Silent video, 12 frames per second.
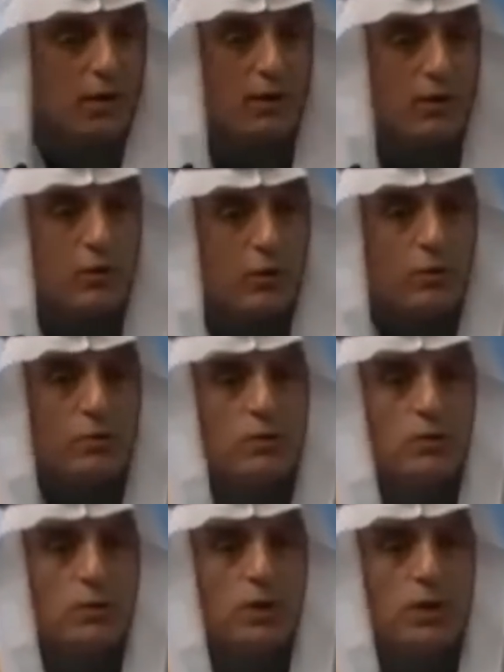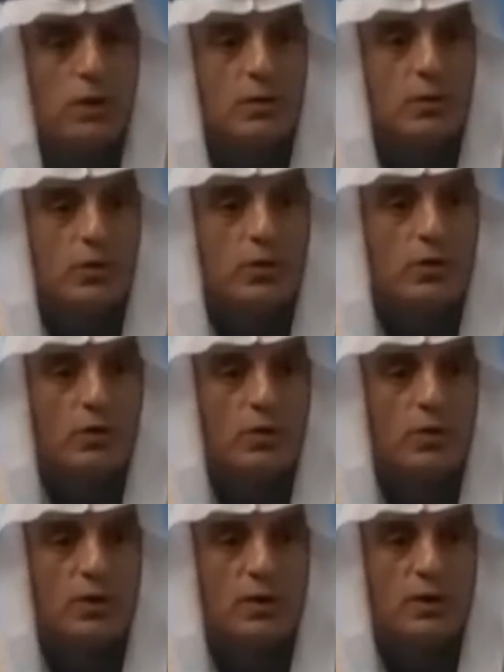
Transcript: There are other groups that one can point to.